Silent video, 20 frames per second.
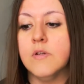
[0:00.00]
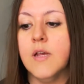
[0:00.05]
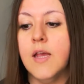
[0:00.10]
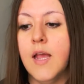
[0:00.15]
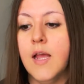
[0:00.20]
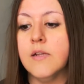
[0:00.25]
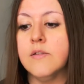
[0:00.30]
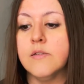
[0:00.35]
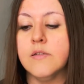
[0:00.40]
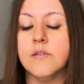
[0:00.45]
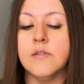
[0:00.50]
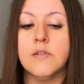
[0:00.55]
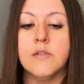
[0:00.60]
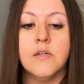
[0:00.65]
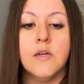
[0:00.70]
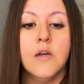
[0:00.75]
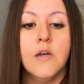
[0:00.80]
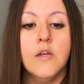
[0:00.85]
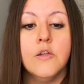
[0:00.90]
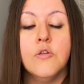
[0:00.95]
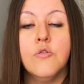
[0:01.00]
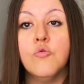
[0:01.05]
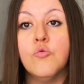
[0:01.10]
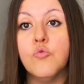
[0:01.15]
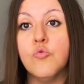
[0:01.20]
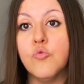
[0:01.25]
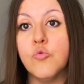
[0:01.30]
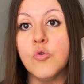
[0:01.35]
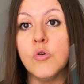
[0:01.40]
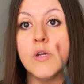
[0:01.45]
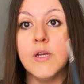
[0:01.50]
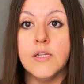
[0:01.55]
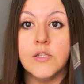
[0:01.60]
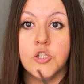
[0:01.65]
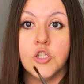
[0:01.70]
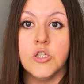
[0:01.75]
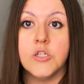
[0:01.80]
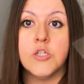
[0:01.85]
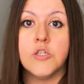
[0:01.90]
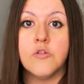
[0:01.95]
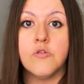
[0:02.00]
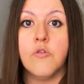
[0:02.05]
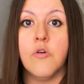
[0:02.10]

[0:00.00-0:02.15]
and you can just